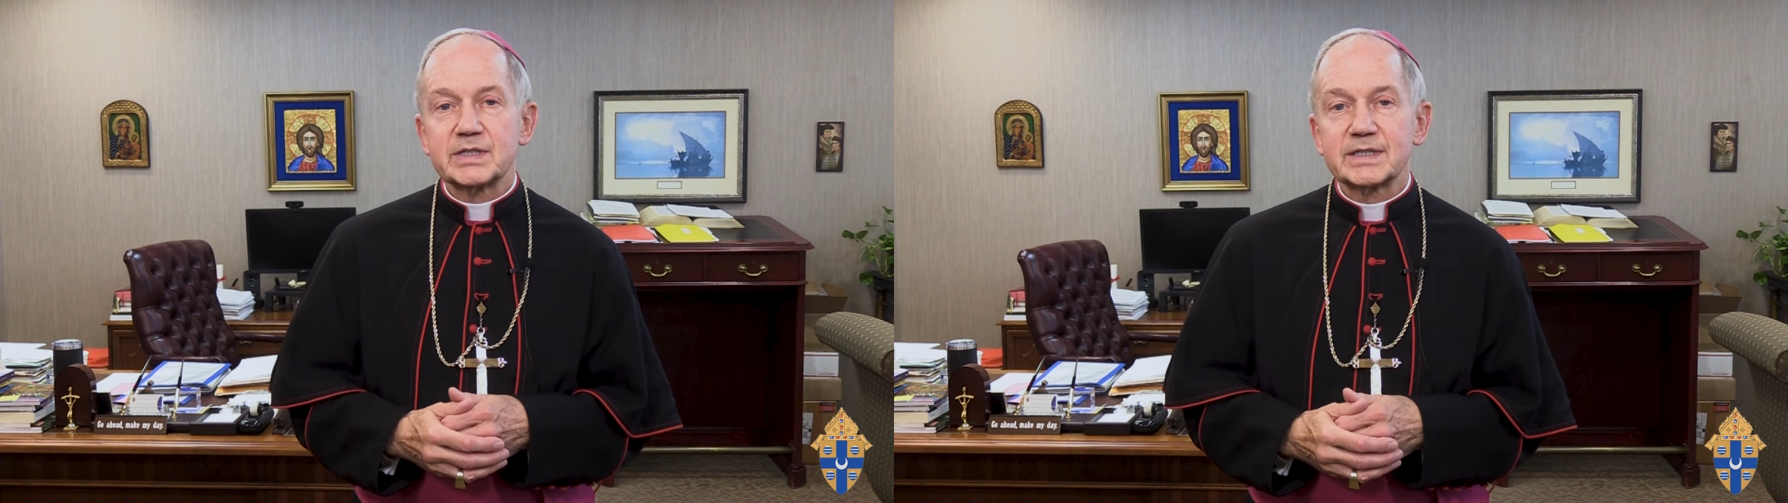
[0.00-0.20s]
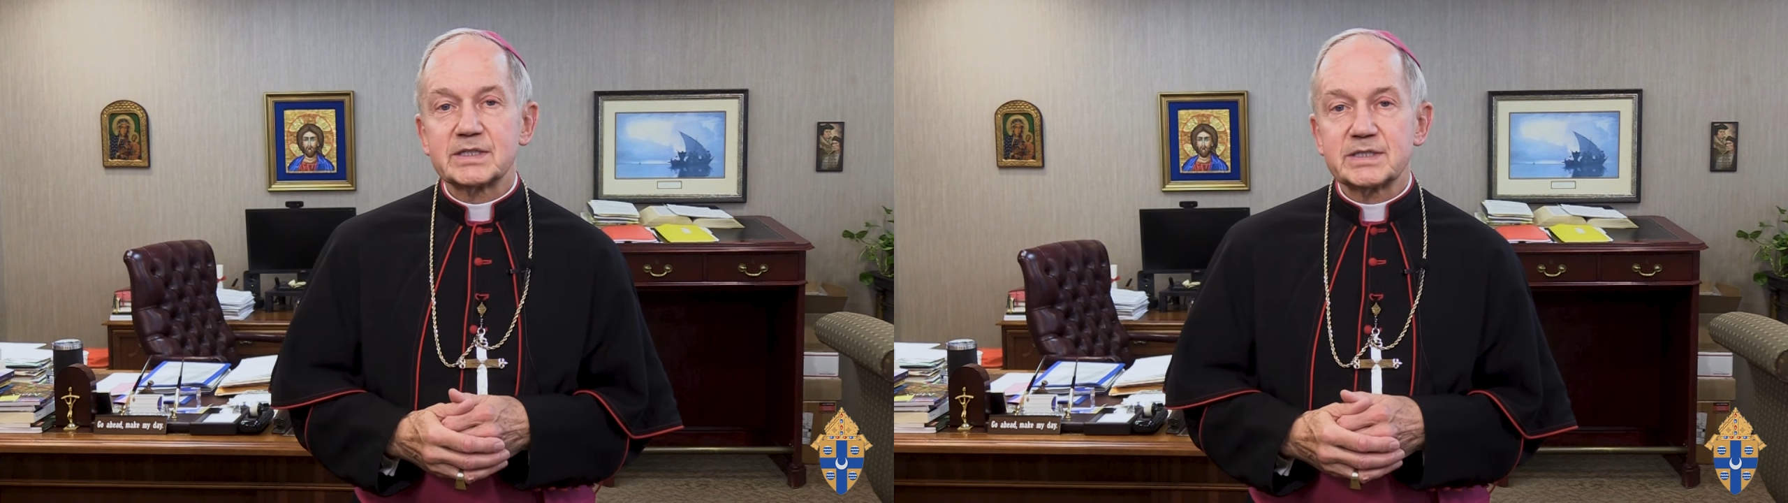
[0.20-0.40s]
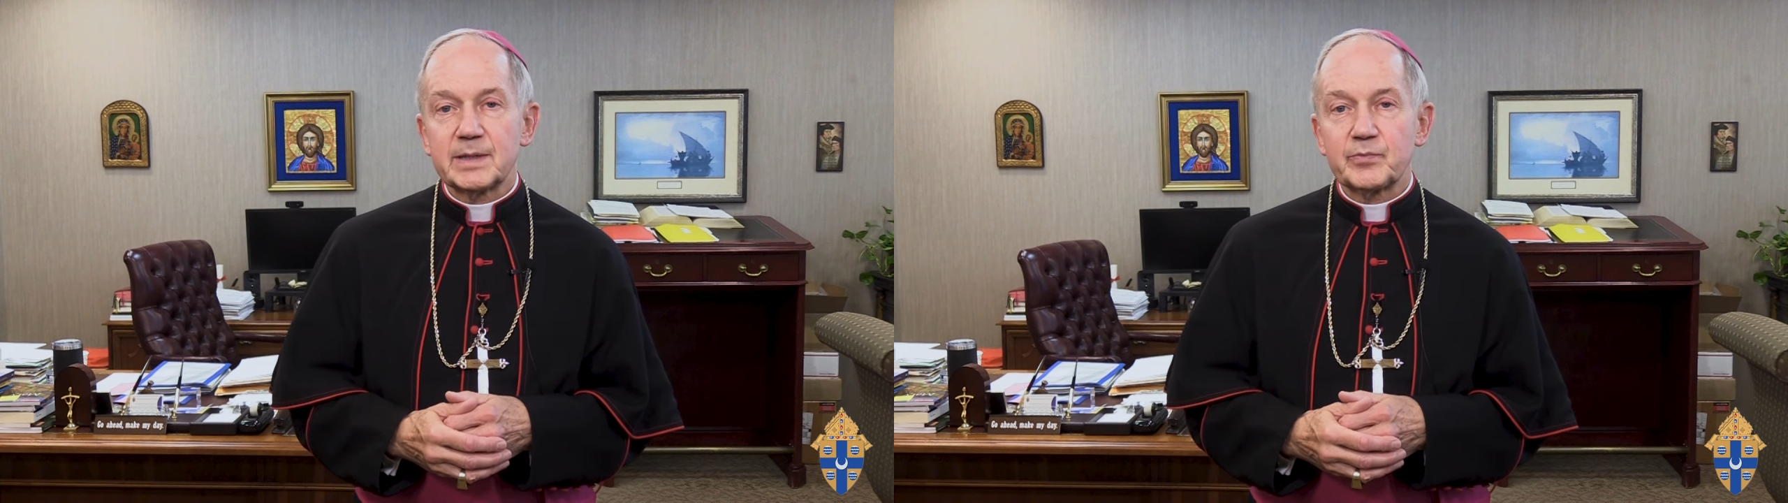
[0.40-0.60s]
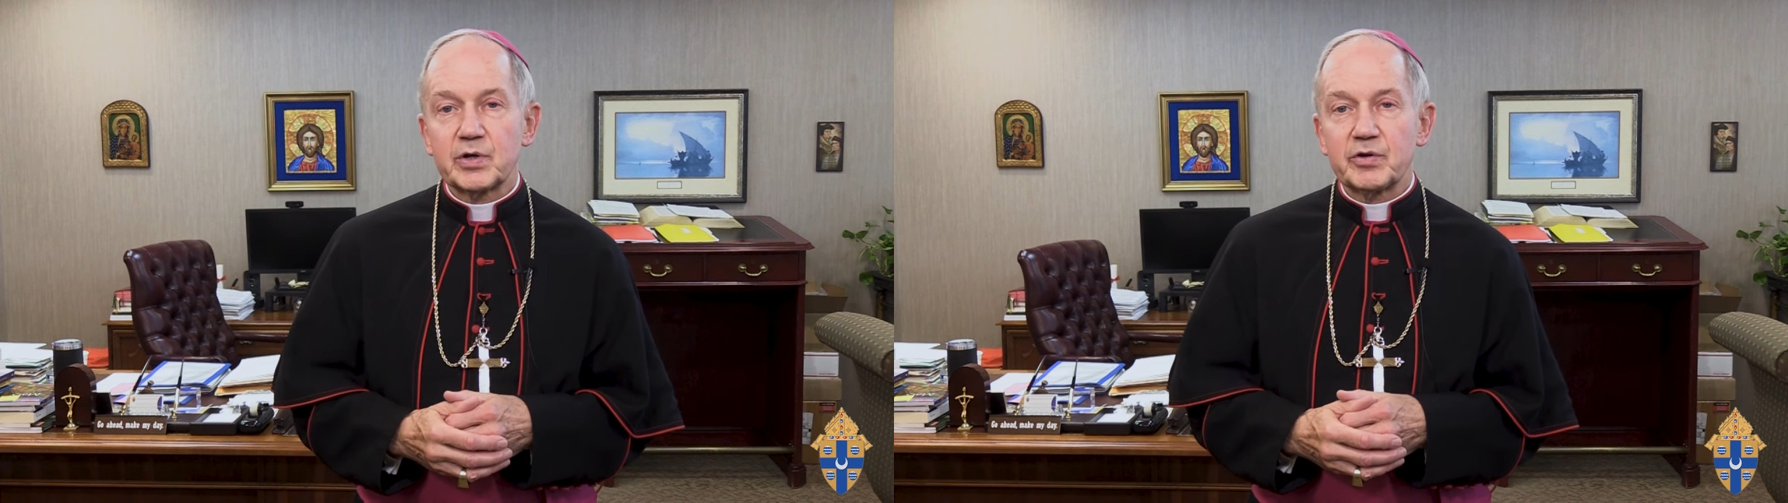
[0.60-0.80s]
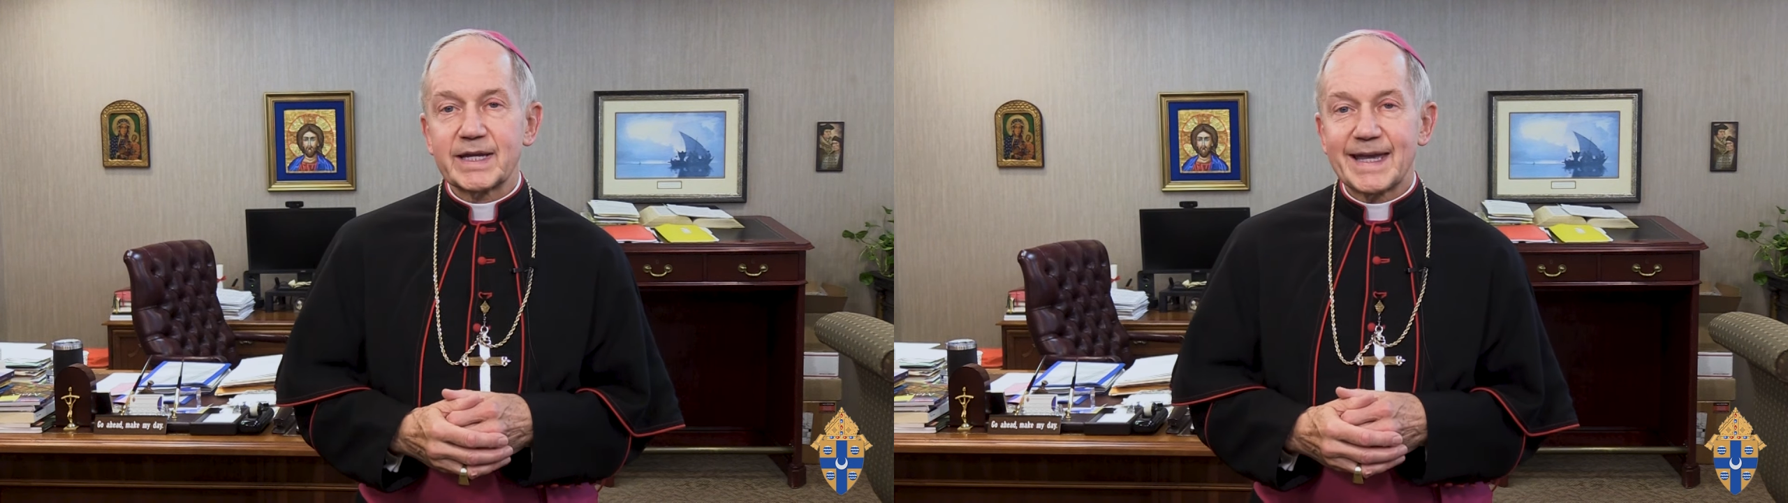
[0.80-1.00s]
in
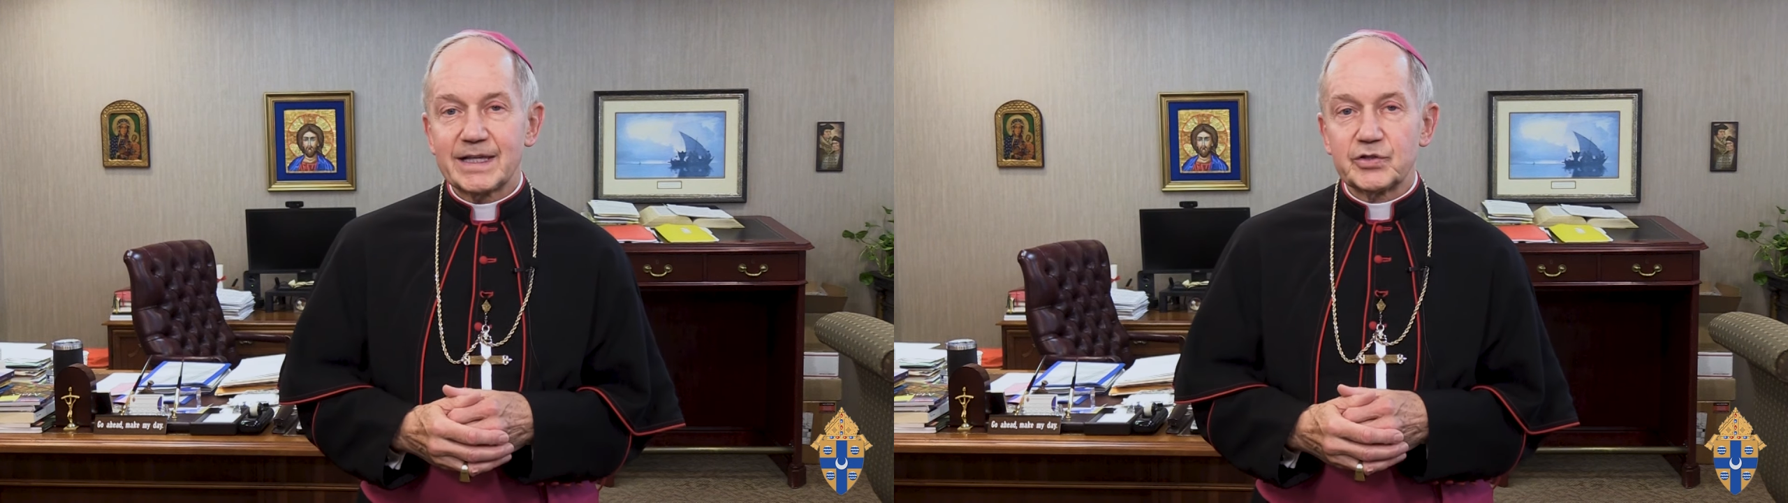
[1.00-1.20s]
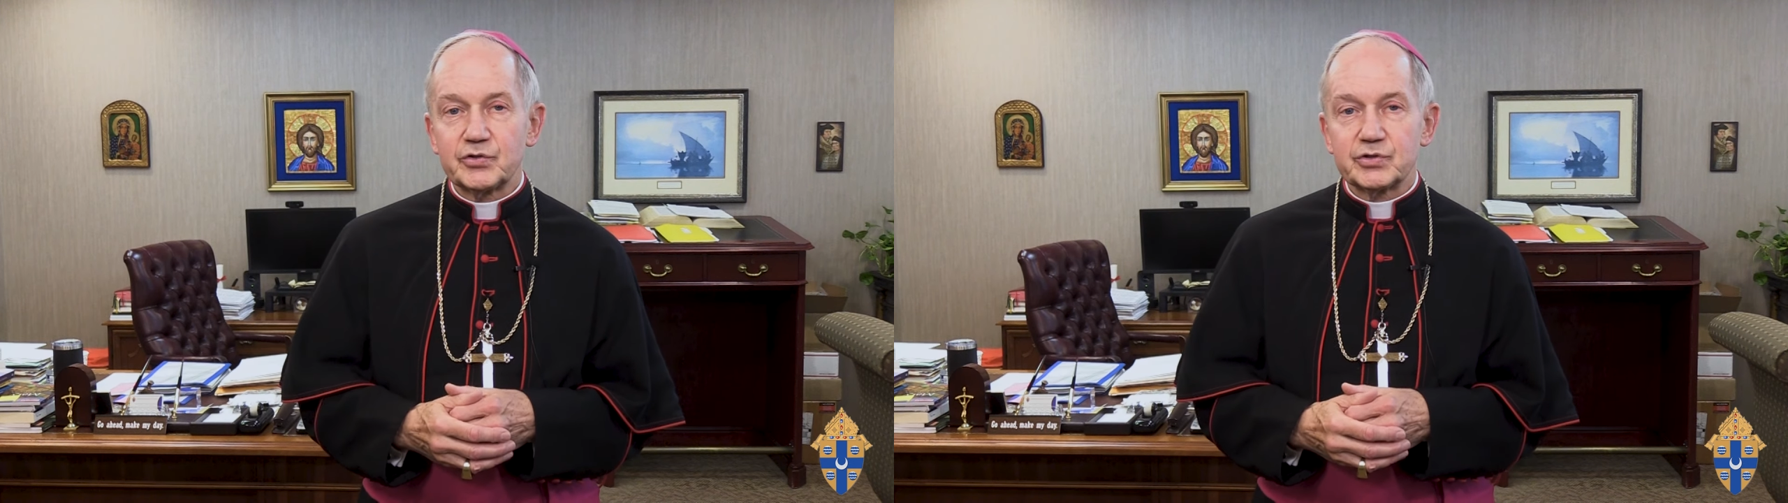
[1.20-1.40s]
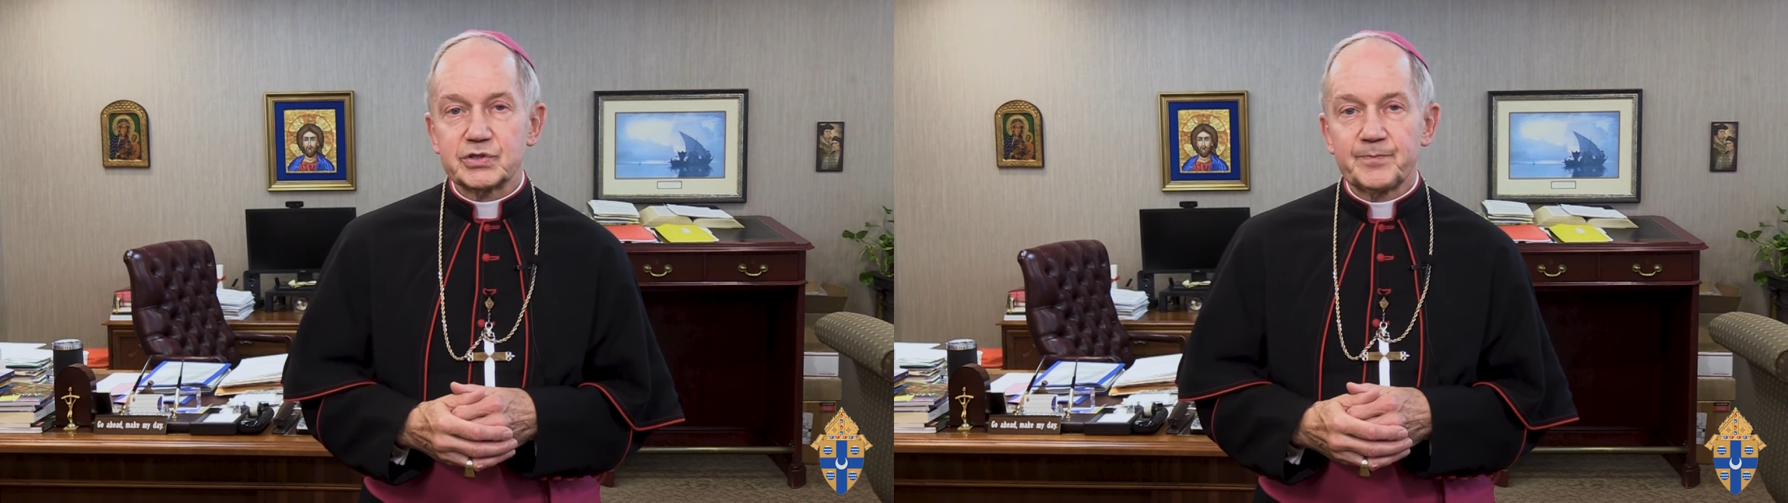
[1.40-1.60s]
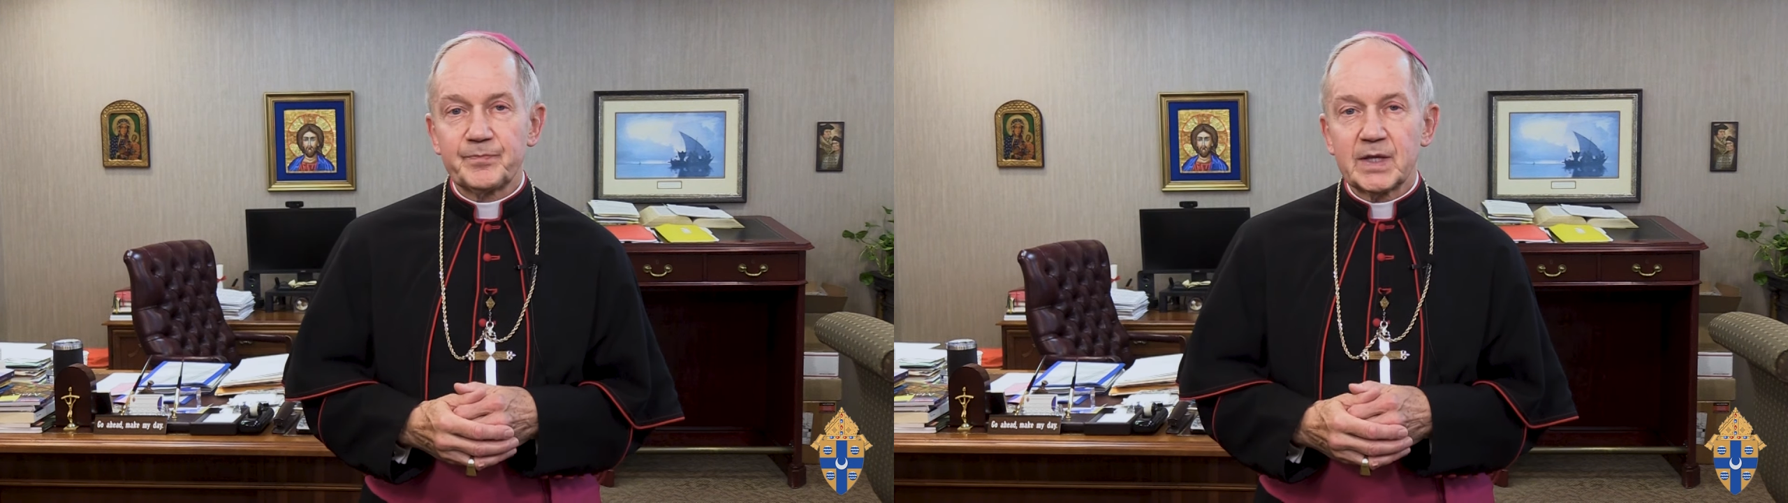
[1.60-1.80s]
contemporary calendars.